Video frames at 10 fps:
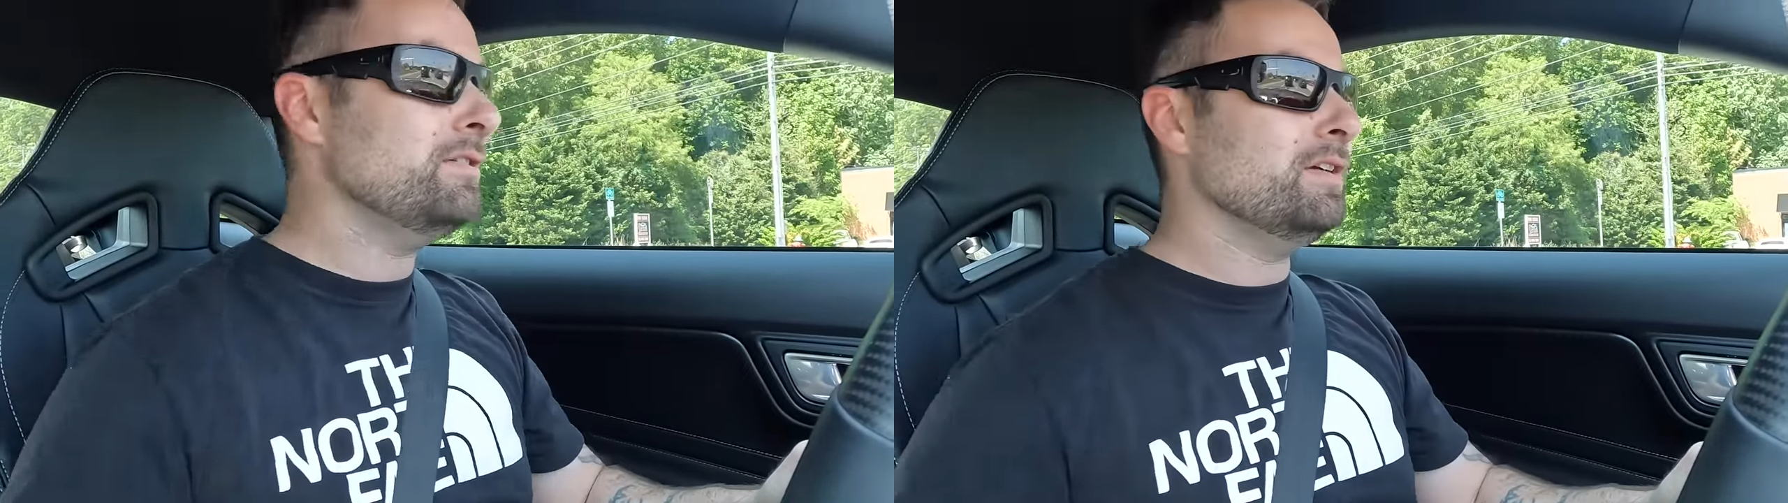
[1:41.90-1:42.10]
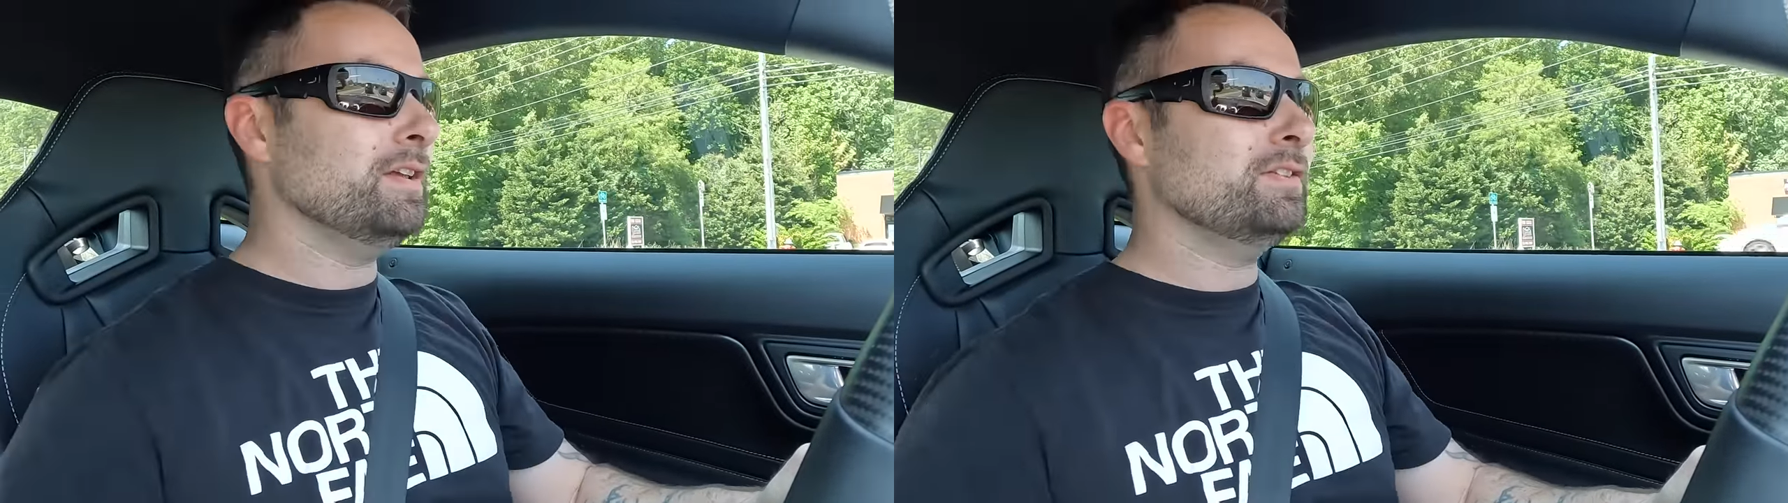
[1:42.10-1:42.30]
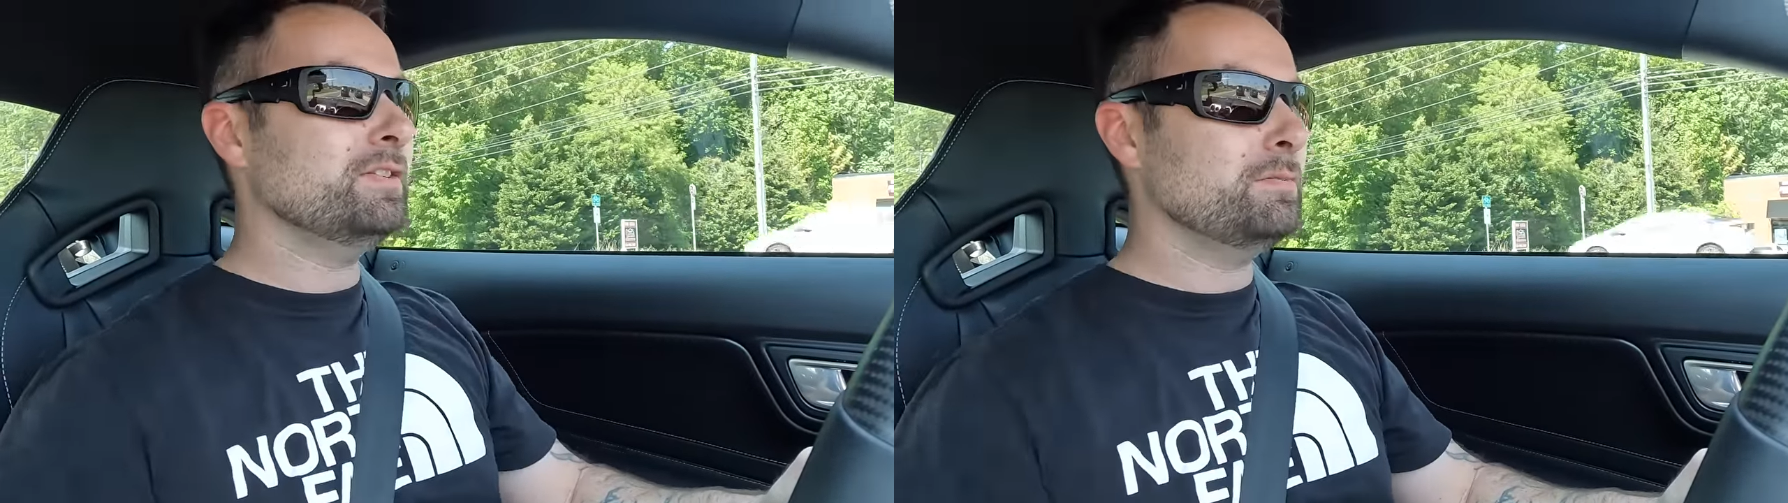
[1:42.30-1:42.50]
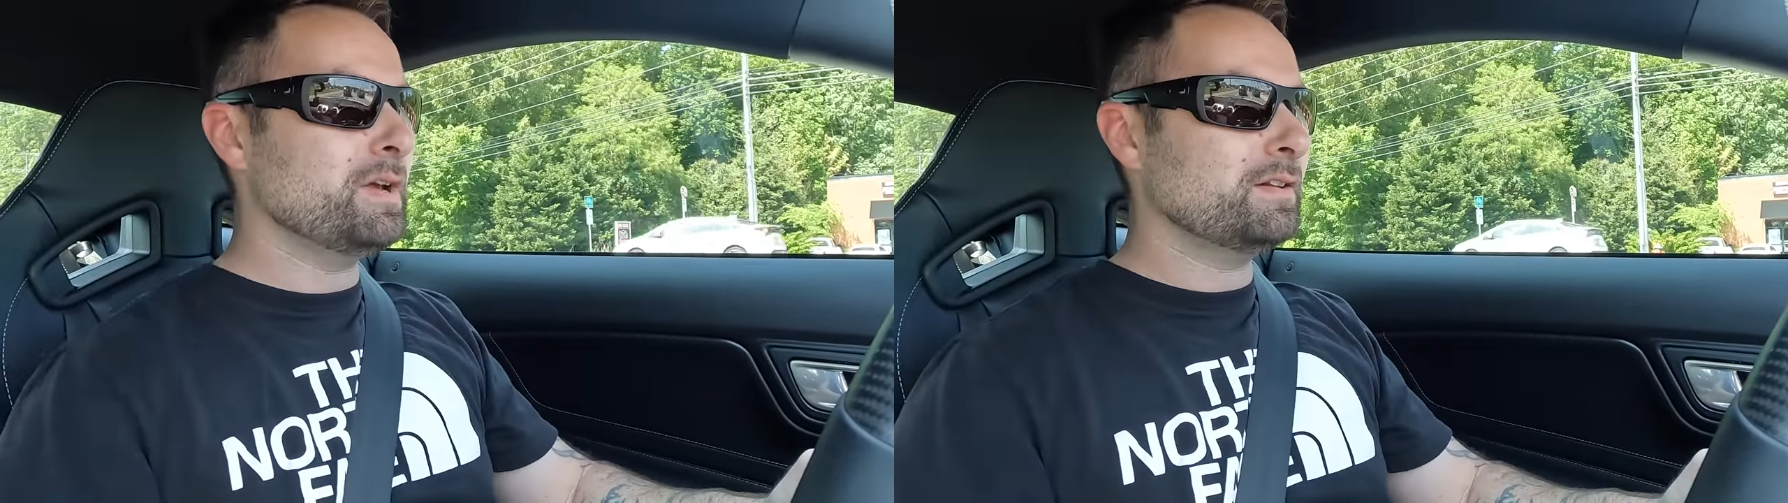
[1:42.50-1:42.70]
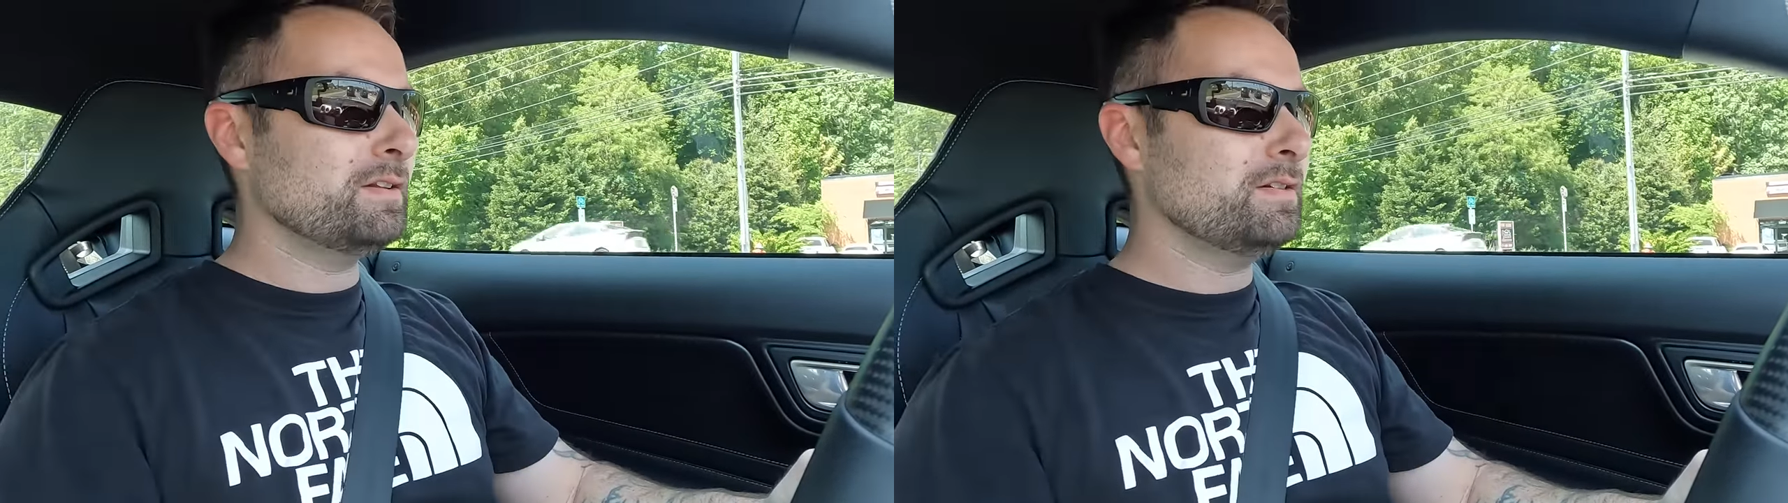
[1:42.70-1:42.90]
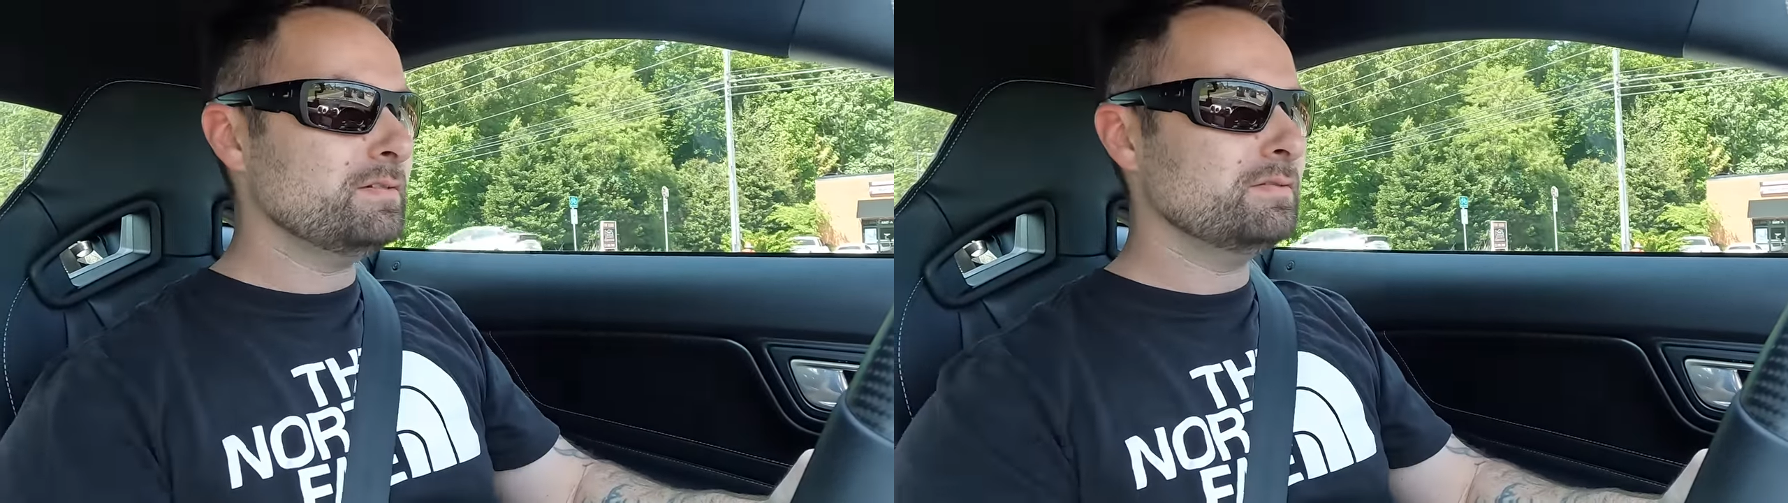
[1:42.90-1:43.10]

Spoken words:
you. I see you back there.